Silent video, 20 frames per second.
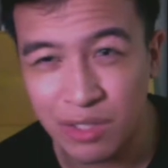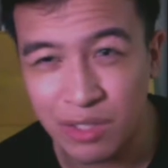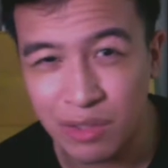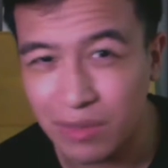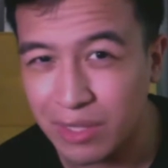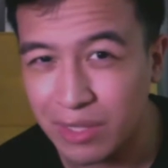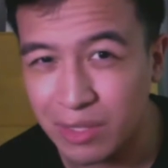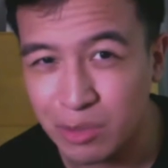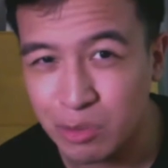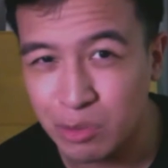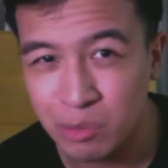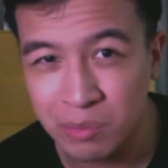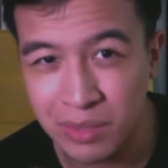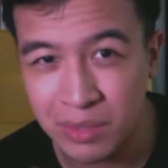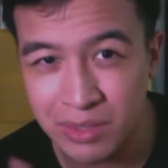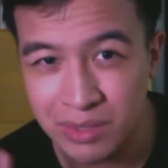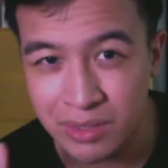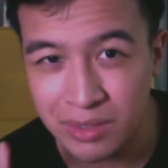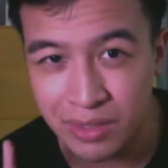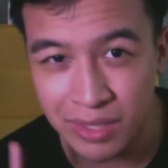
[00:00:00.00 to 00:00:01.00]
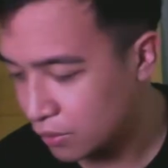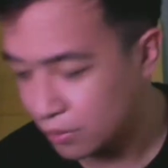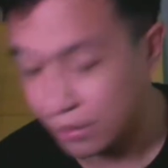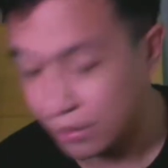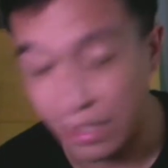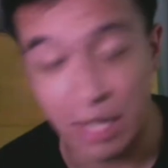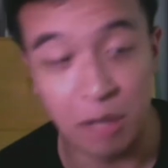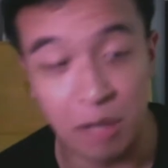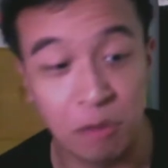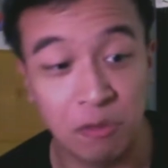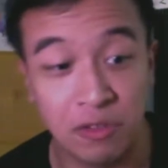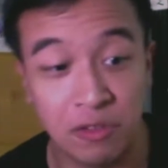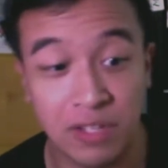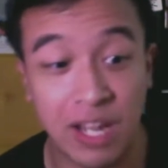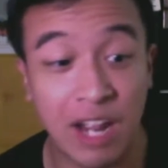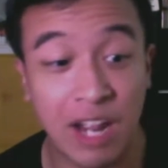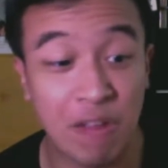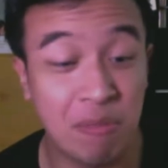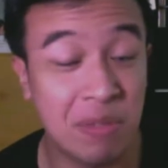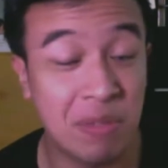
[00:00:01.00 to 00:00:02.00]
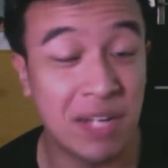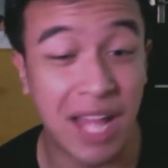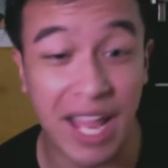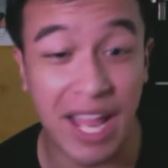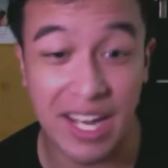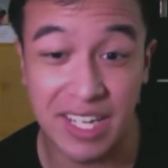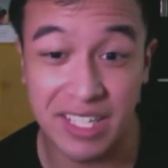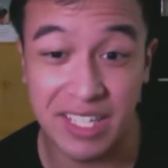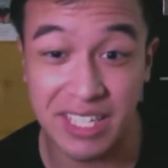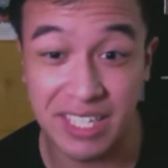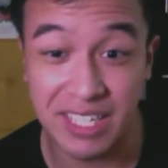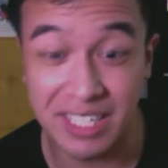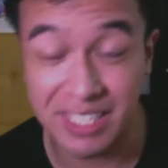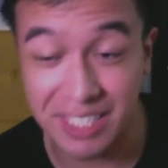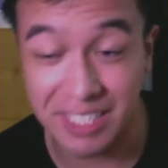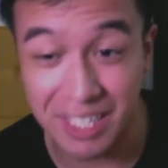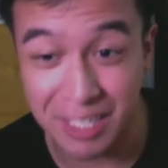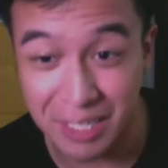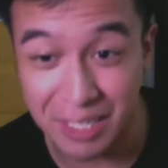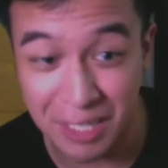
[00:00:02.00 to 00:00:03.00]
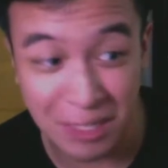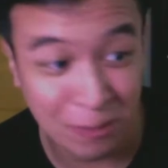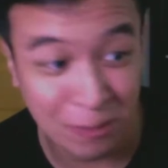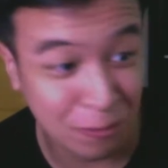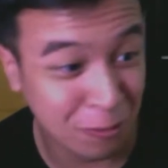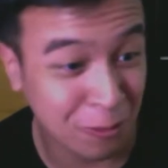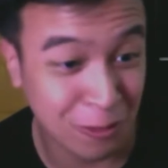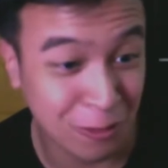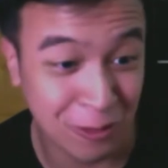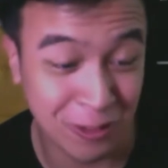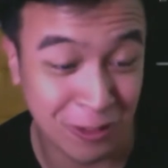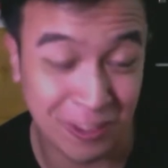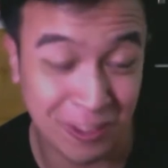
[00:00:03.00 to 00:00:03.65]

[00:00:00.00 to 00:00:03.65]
like 2 months, right? And over that, I've been editing Kitani for